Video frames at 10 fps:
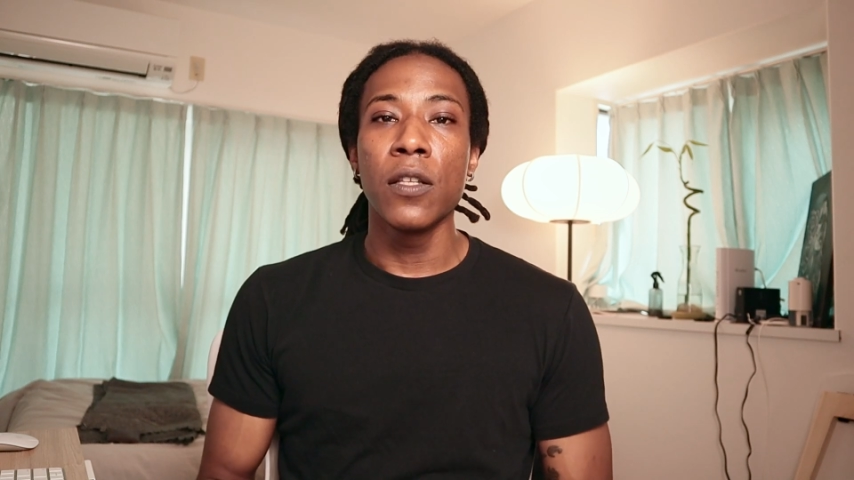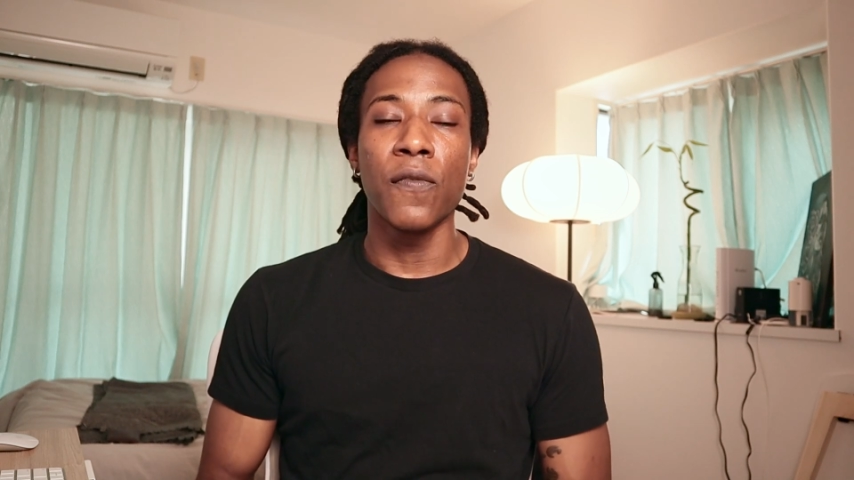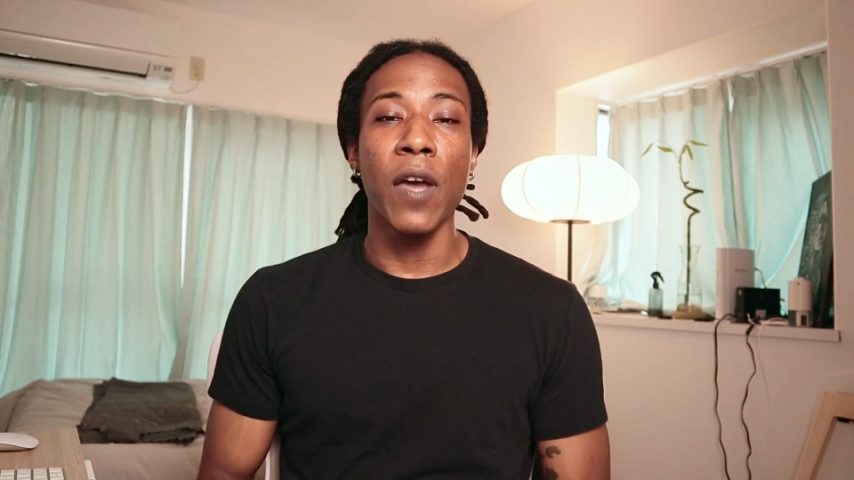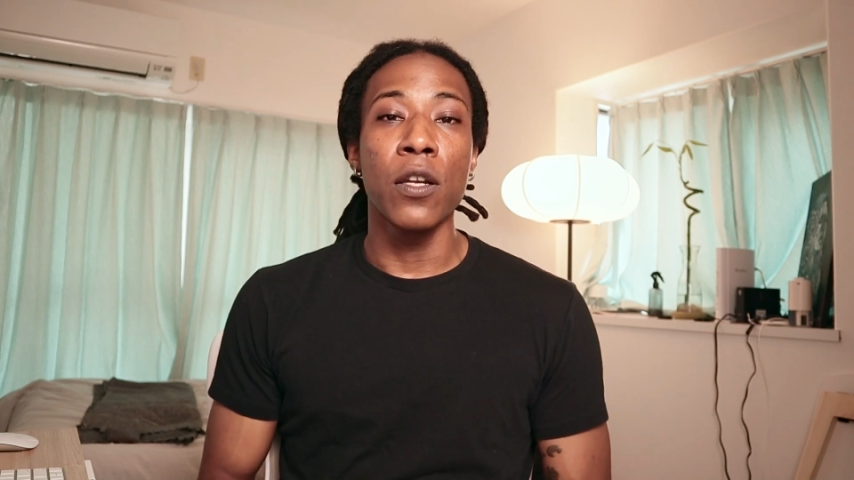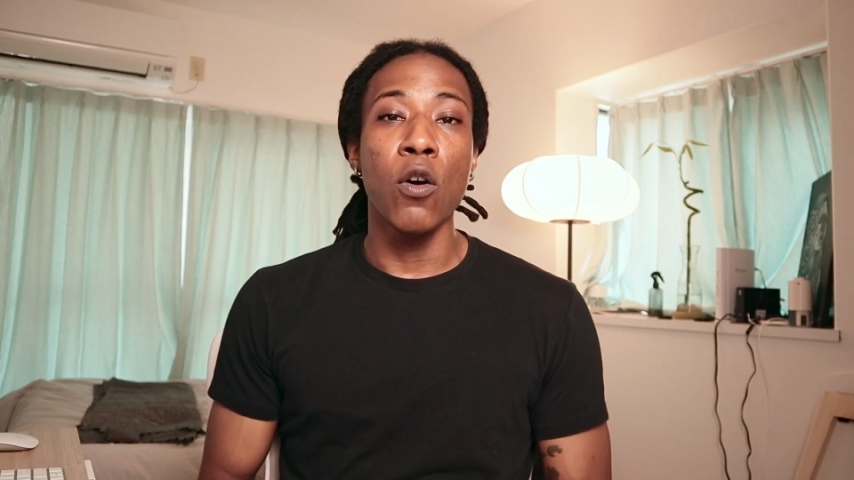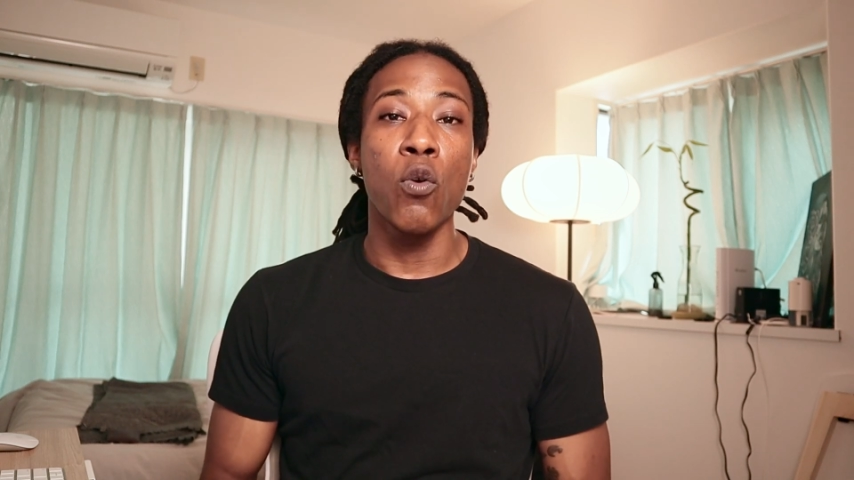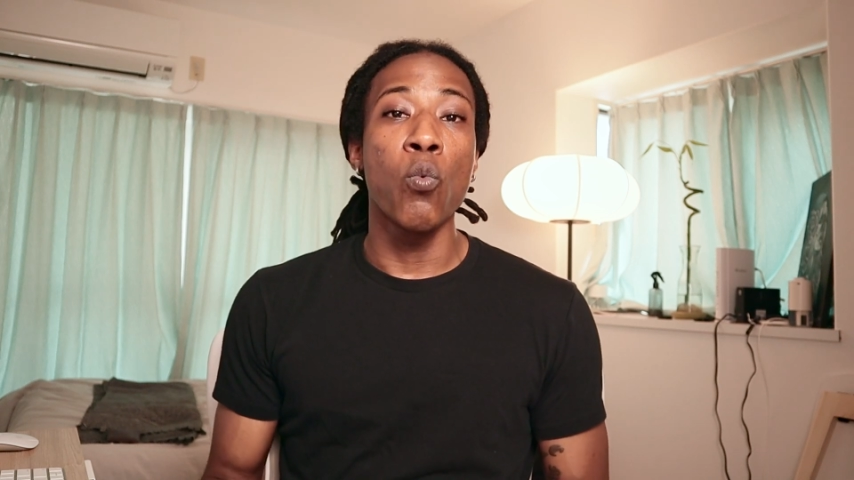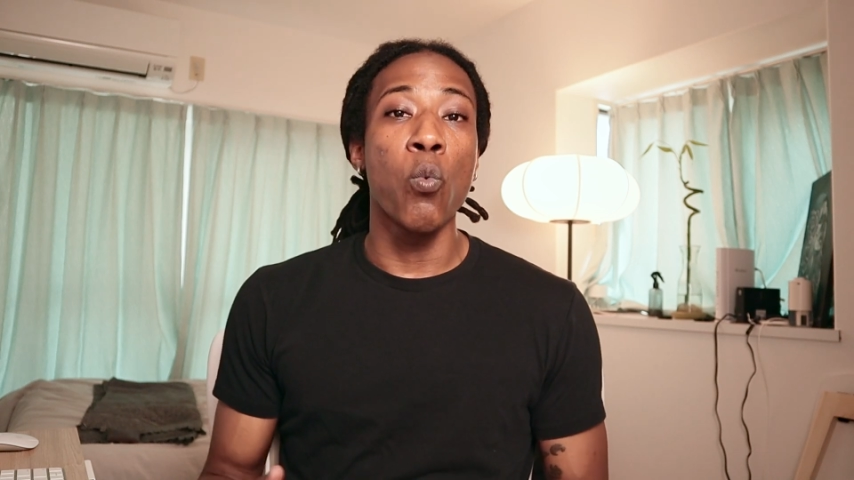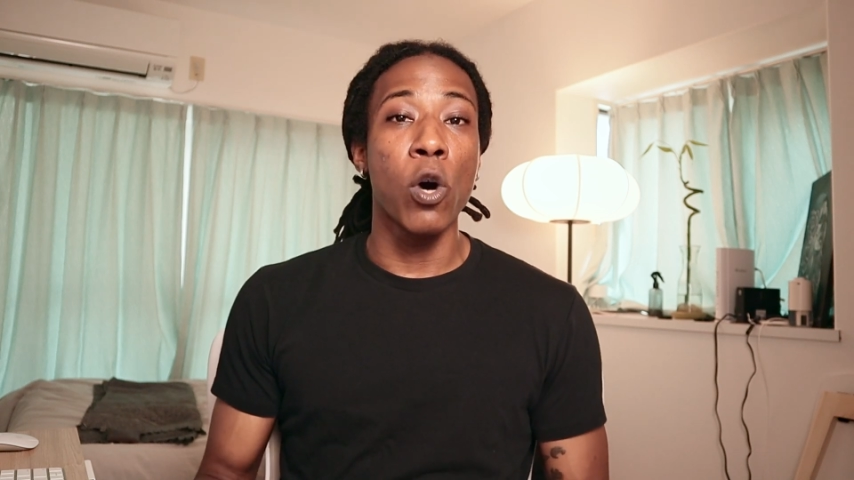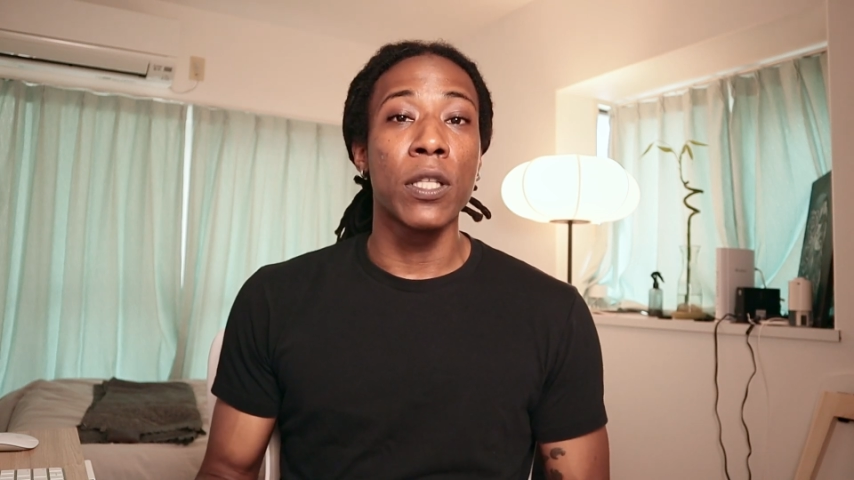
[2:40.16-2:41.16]
to find out
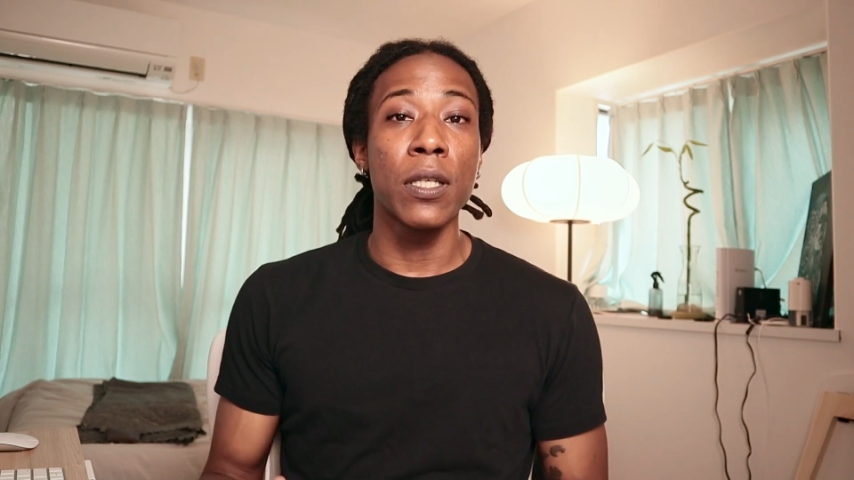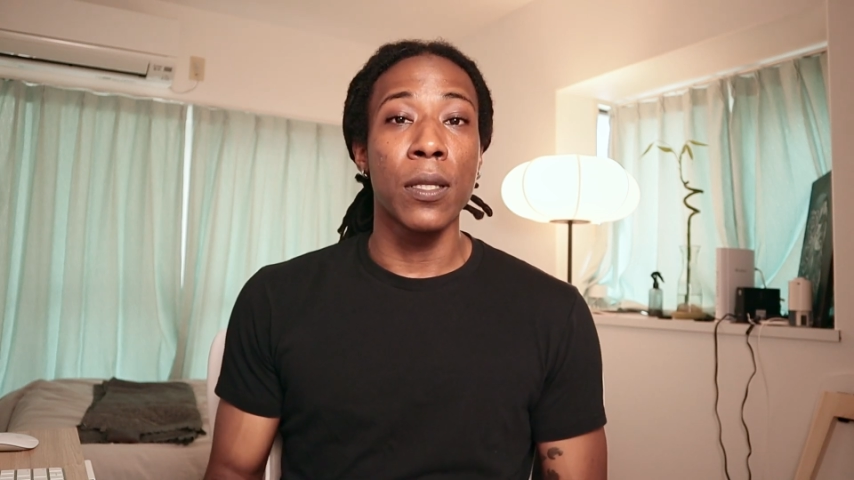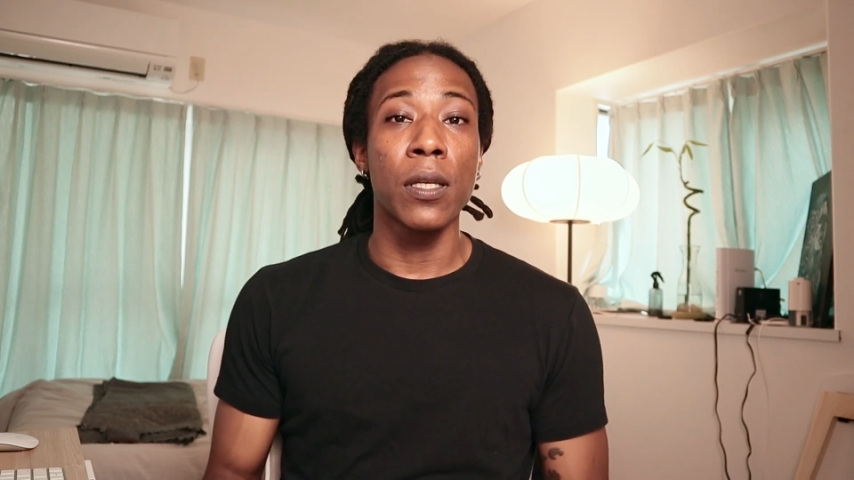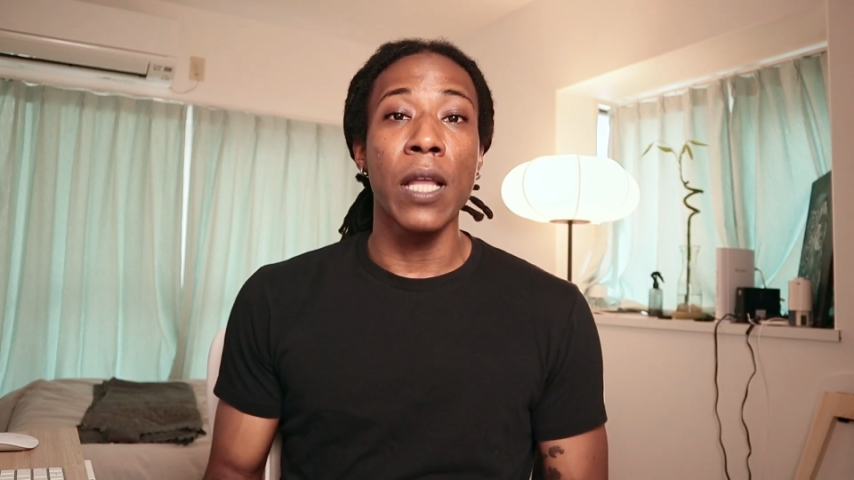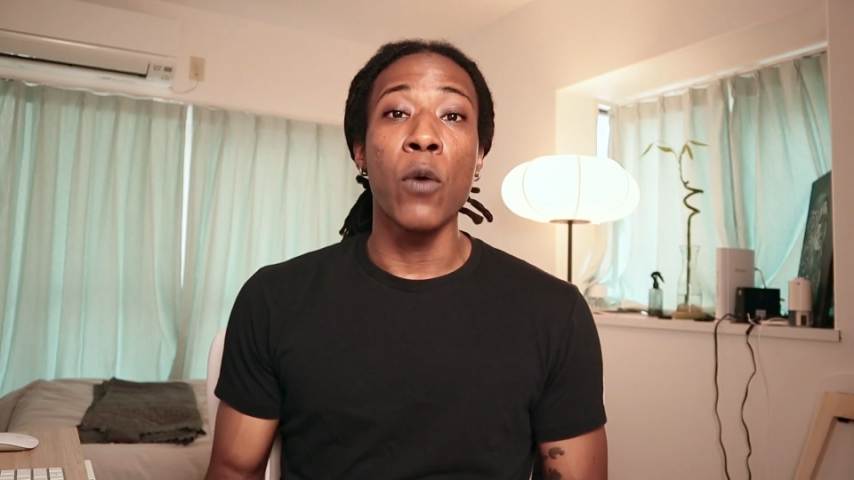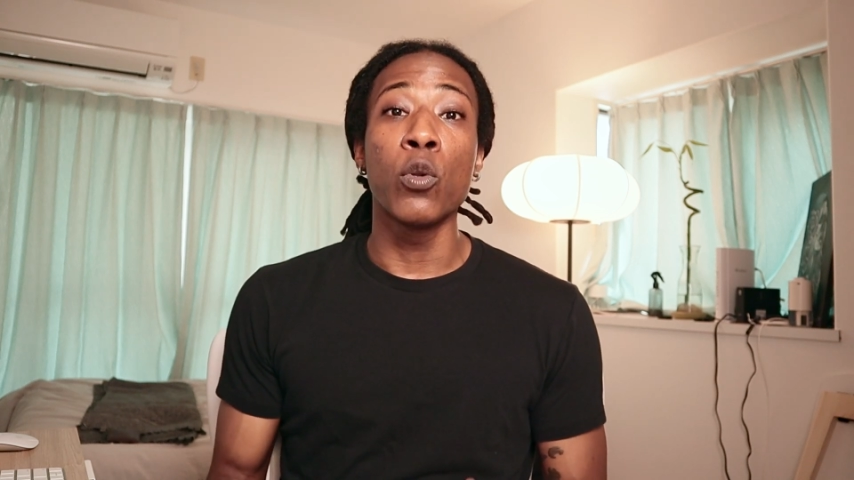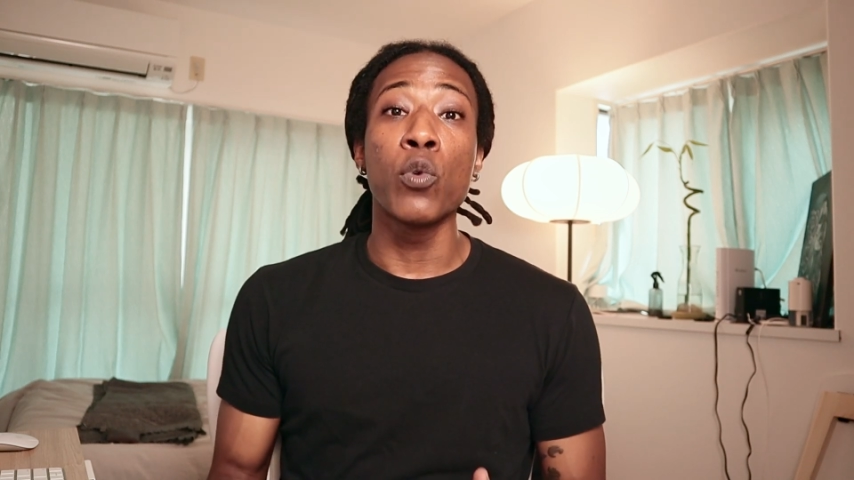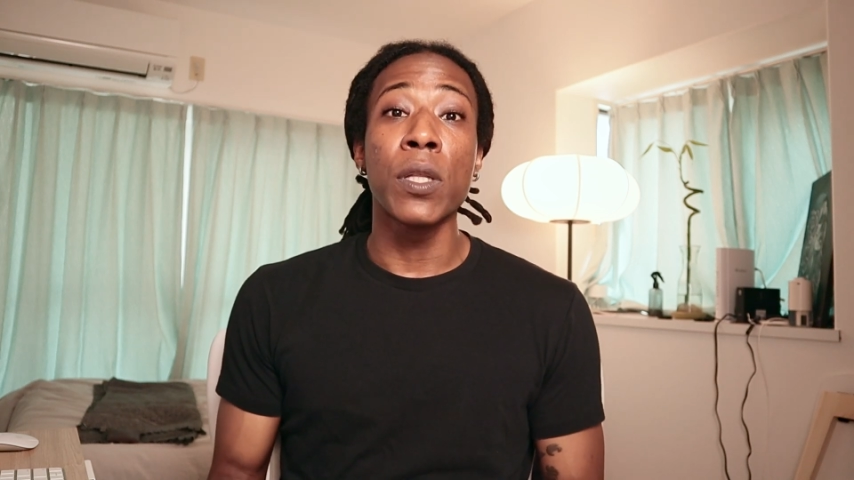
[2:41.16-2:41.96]
what is it that will